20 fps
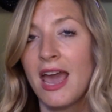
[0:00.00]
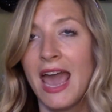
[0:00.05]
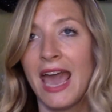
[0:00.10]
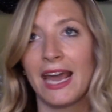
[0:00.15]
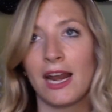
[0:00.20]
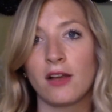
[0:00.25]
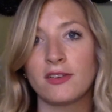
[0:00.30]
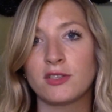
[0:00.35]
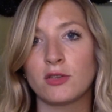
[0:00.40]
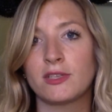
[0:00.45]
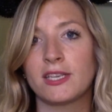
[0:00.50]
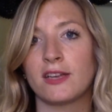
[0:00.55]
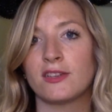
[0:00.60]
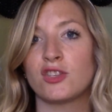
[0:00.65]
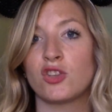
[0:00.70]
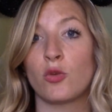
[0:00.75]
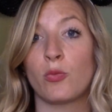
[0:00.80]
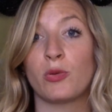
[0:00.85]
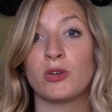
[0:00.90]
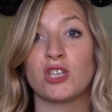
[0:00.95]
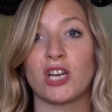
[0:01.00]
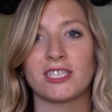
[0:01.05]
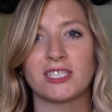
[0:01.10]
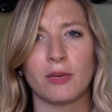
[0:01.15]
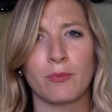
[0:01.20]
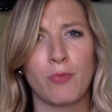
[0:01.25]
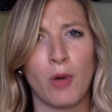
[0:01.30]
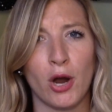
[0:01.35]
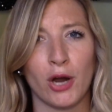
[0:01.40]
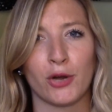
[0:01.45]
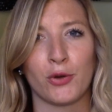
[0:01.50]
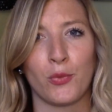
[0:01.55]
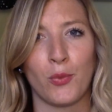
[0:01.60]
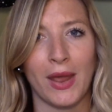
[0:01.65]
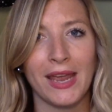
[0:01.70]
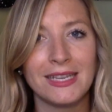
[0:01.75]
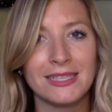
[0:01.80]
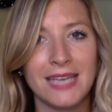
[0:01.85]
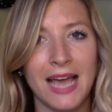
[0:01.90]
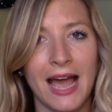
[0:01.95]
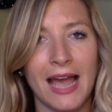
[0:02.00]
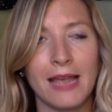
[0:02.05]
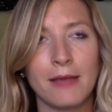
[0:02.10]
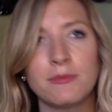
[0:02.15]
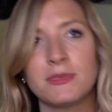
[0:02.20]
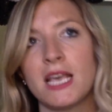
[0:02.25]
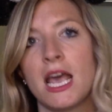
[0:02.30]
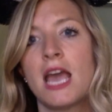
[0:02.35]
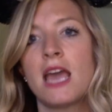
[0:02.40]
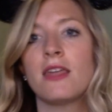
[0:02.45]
It also tells you the projected park wait times,